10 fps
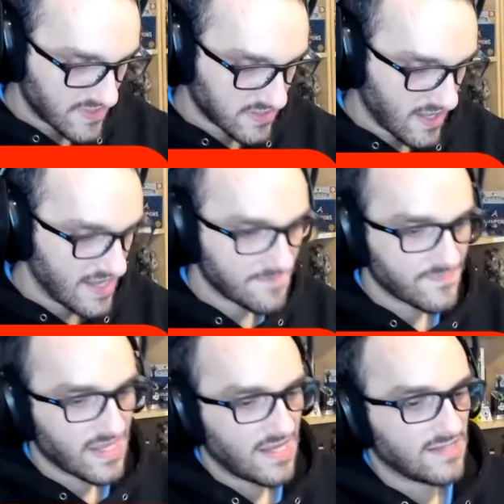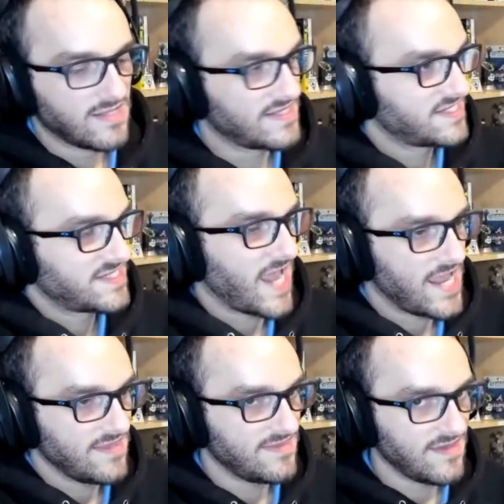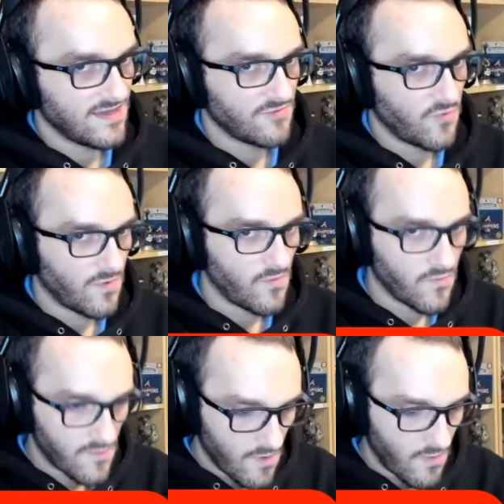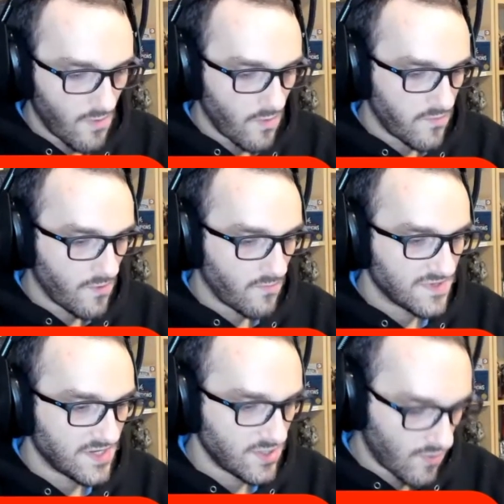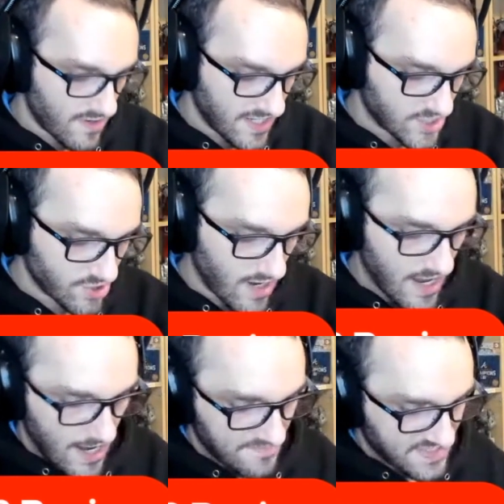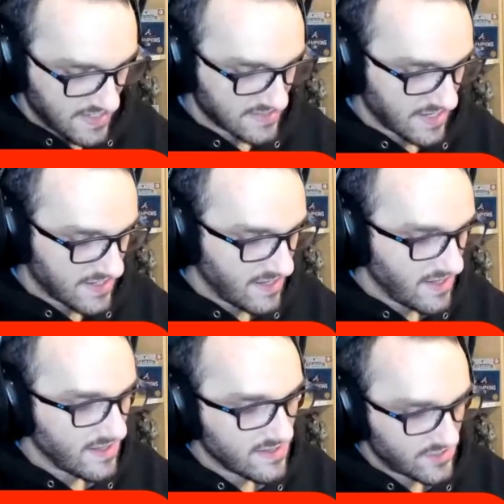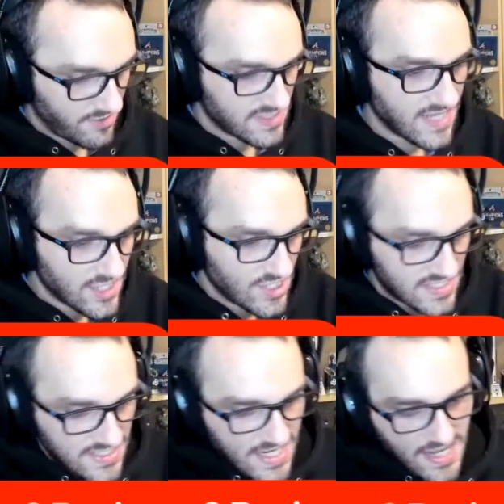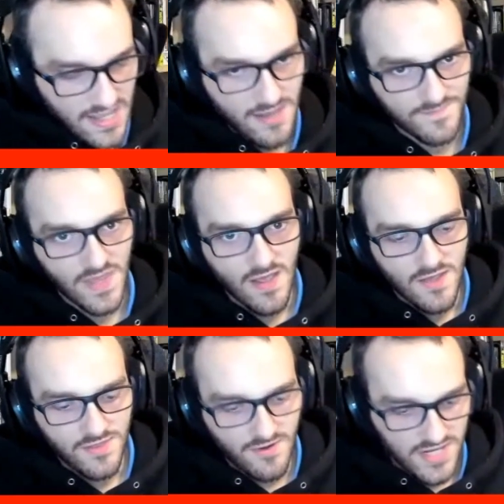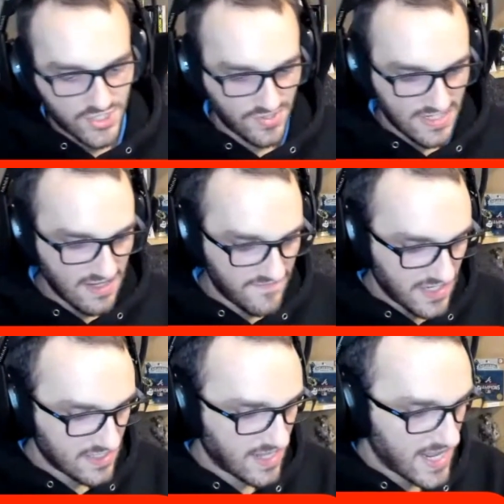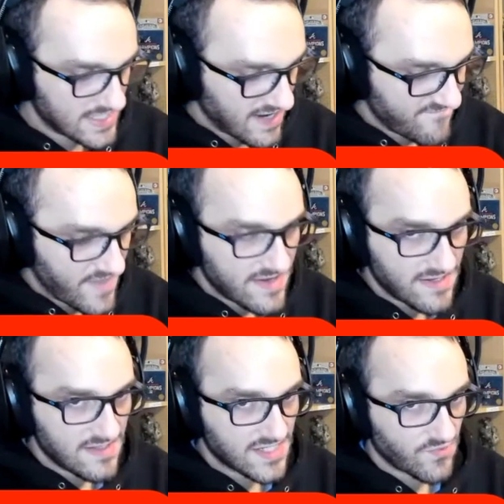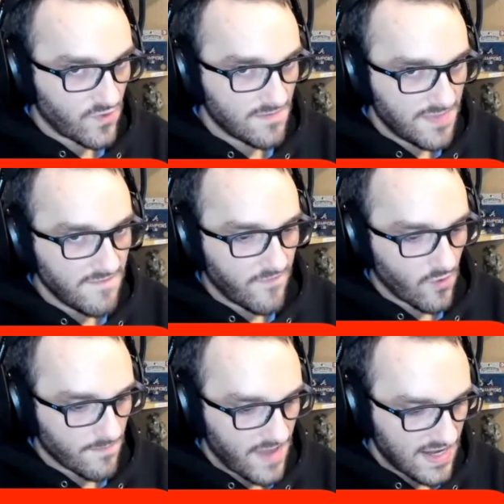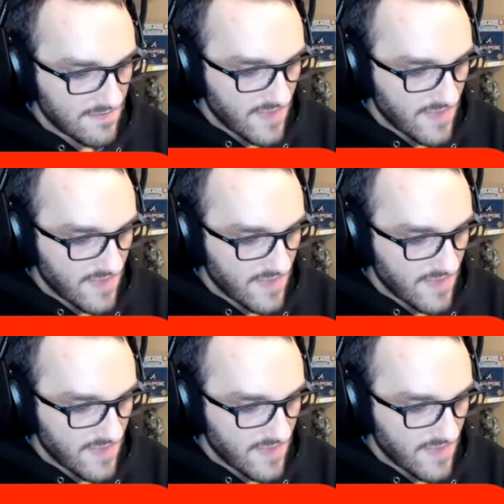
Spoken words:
like, let's say with the Nordic tribes, and it's like you're essentially seeing him throughout history, and he even indicates I've been in this wood before many